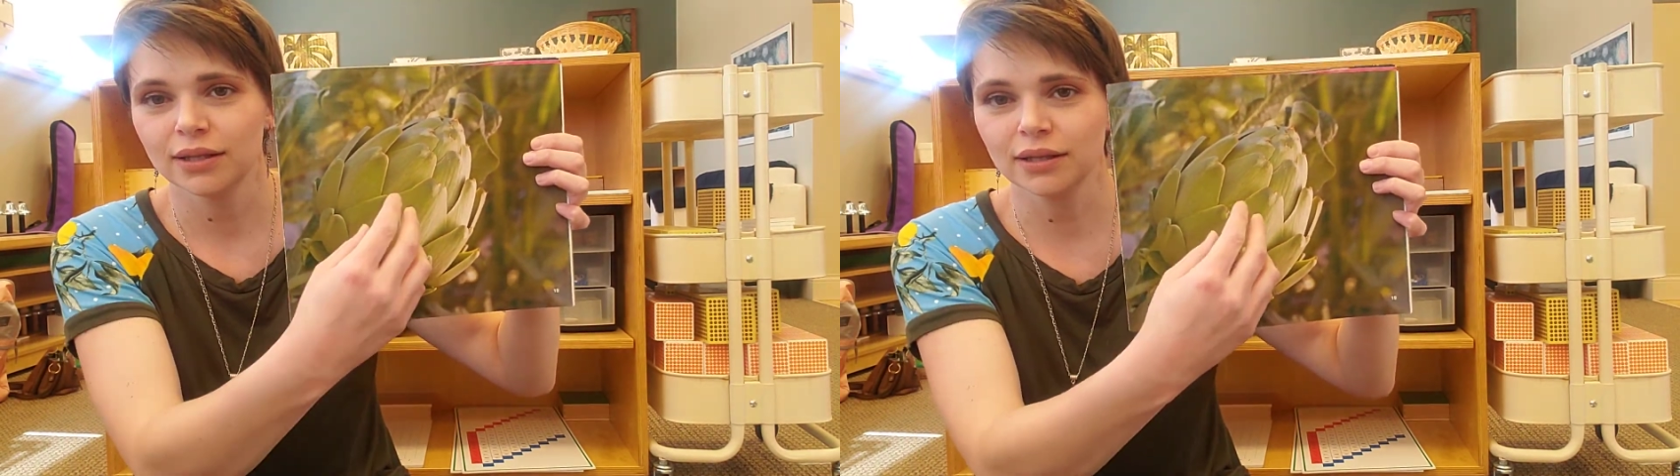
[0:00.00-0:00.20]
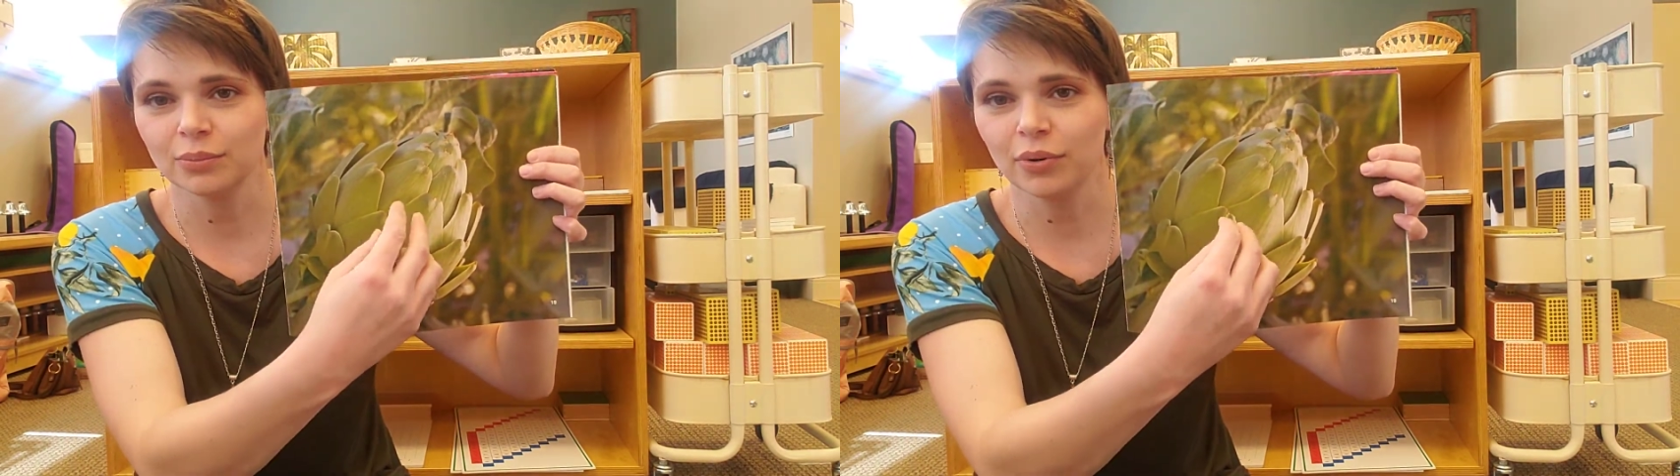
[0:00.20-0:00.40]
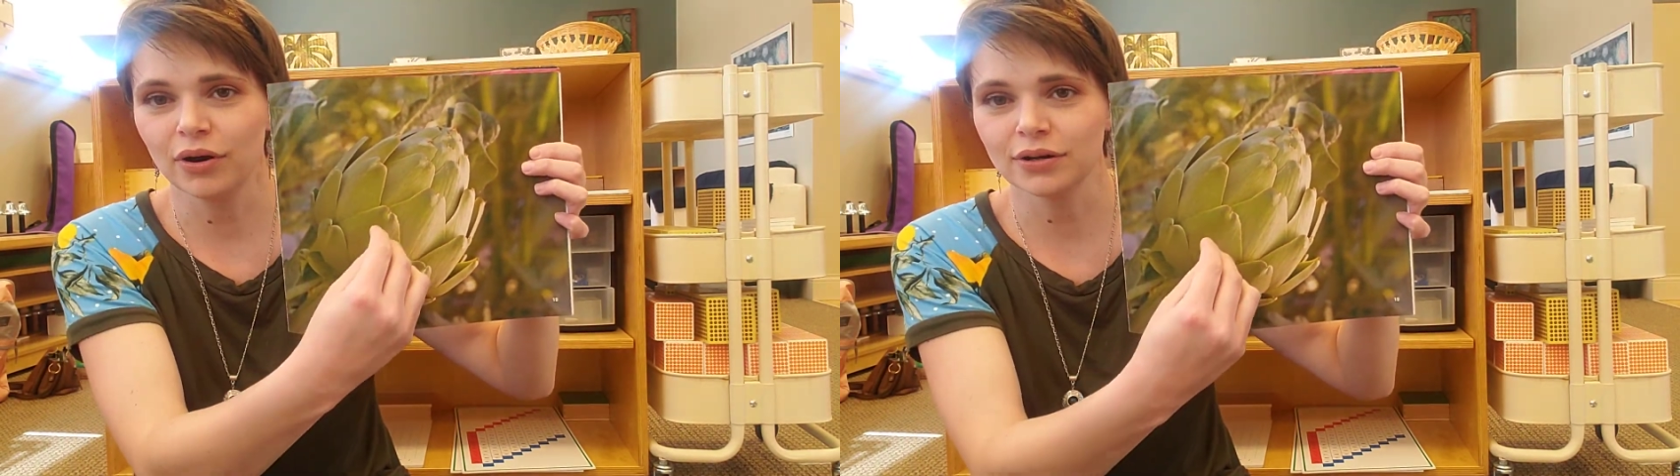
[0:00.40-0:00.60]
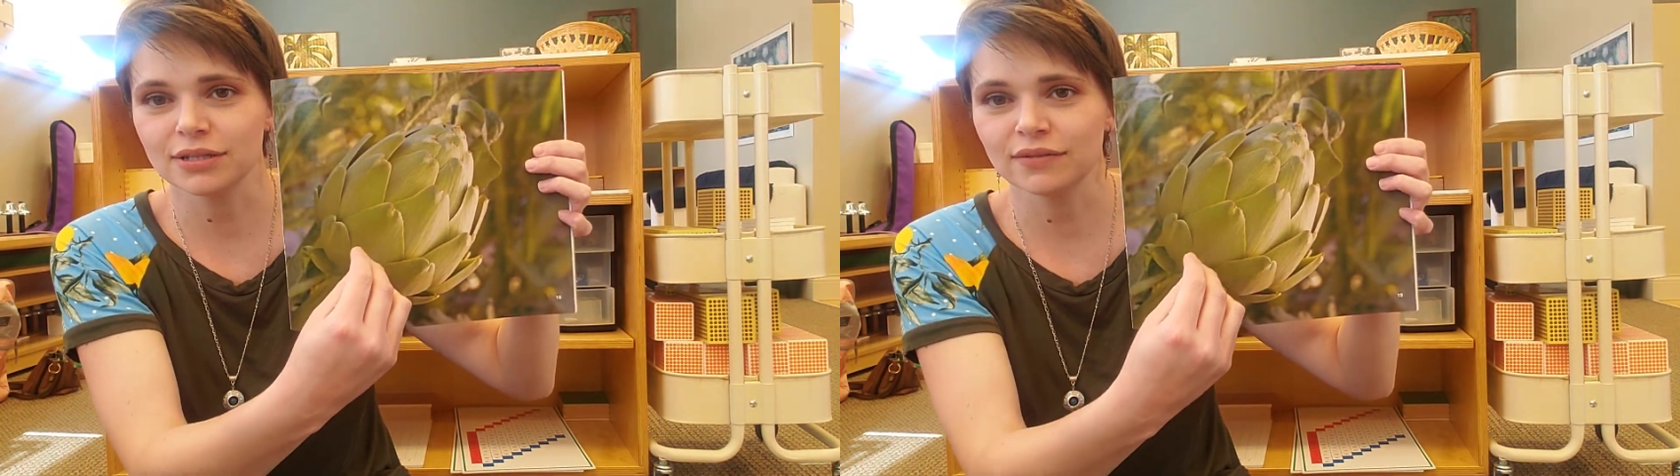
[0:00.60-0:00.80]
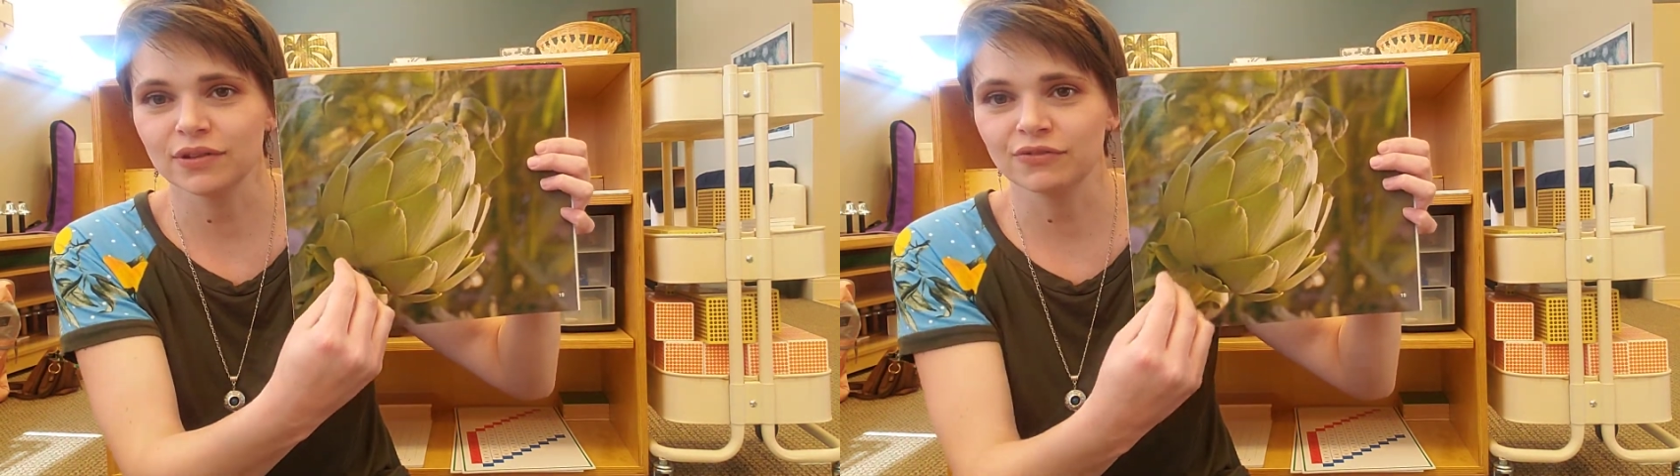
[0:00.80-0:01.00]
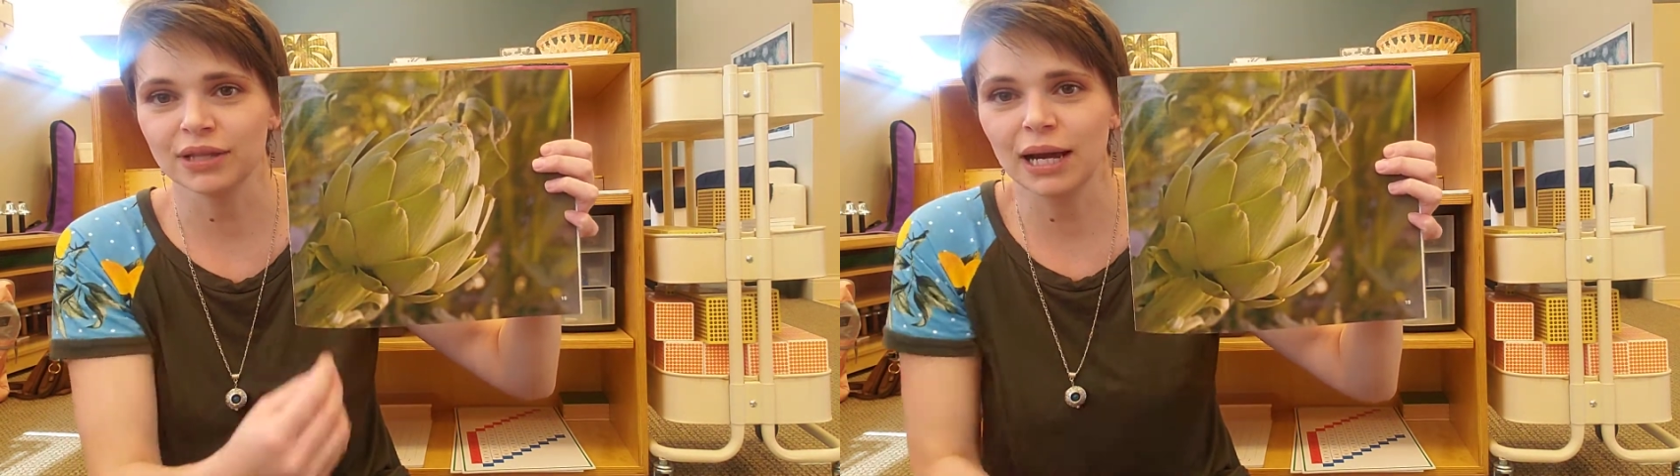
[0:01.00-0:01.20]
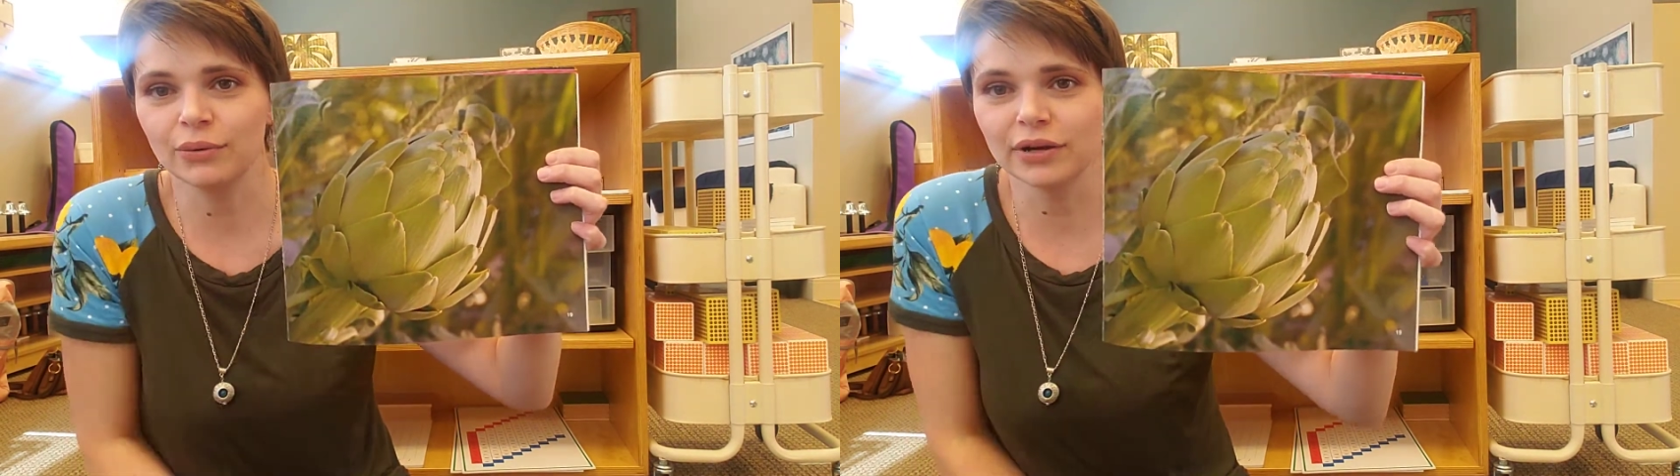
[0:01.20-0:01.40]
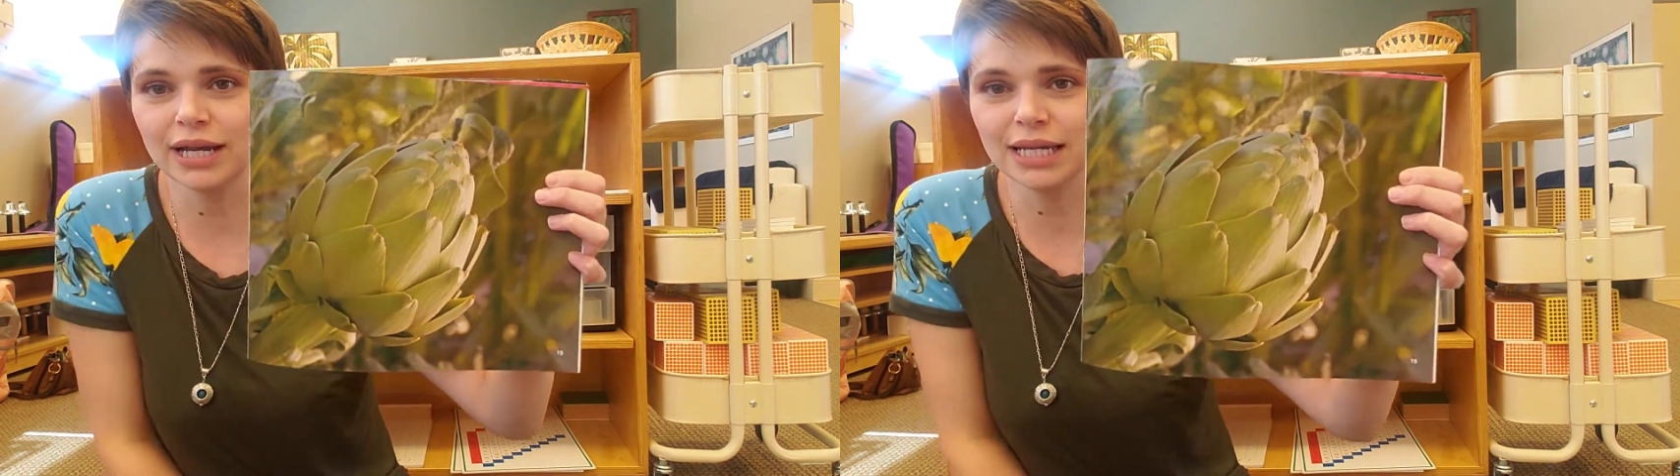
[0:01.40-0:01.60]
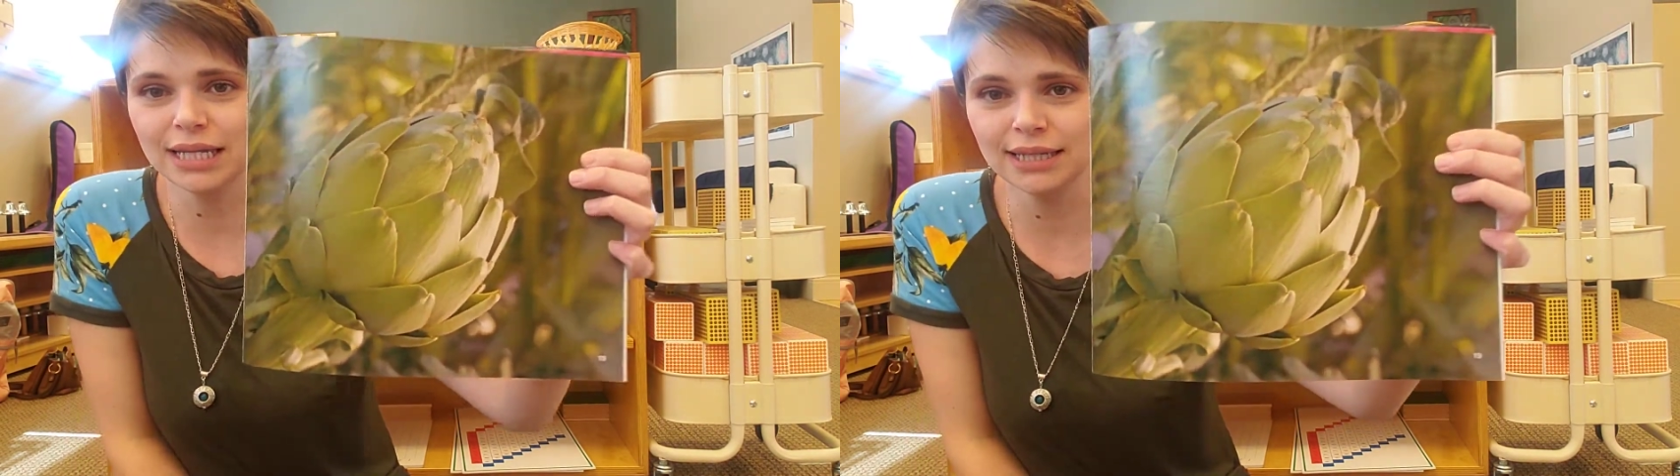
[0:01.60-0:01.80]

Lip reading: the parts of the flower and eat